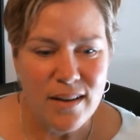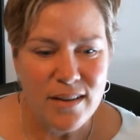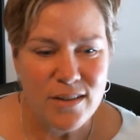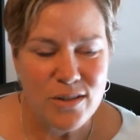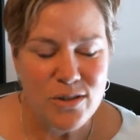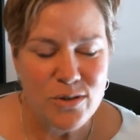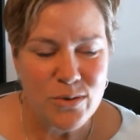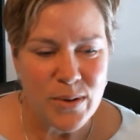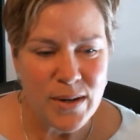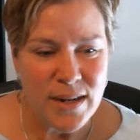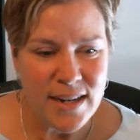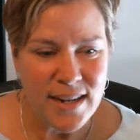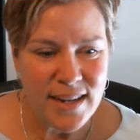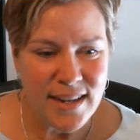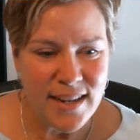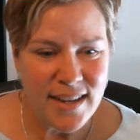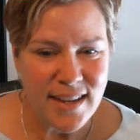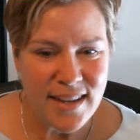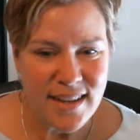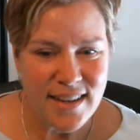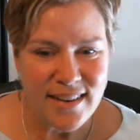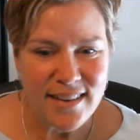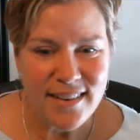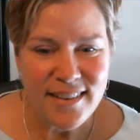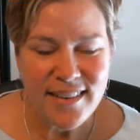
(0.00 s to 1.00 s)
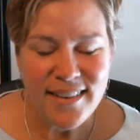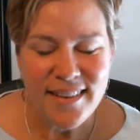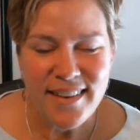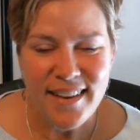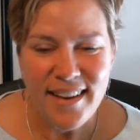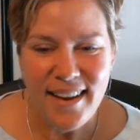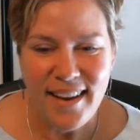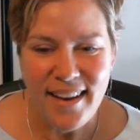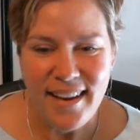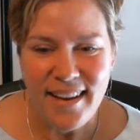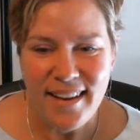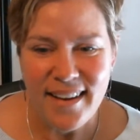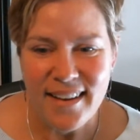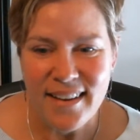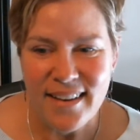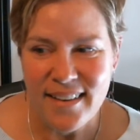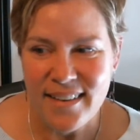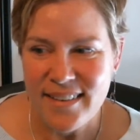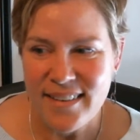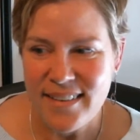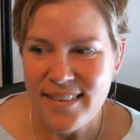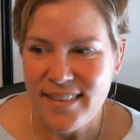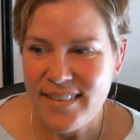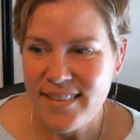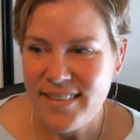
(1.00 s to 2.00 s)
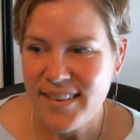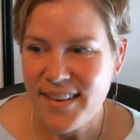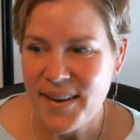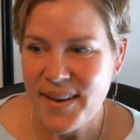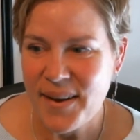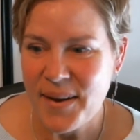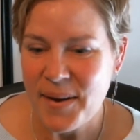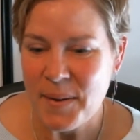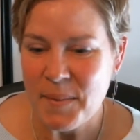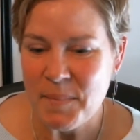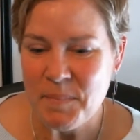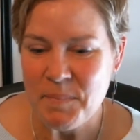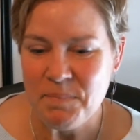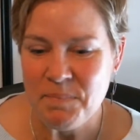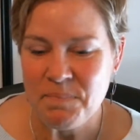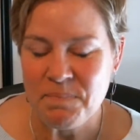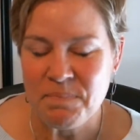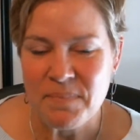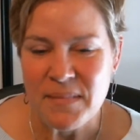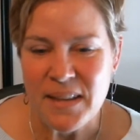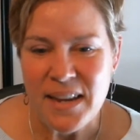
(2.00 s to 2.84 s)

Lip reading: joining in, and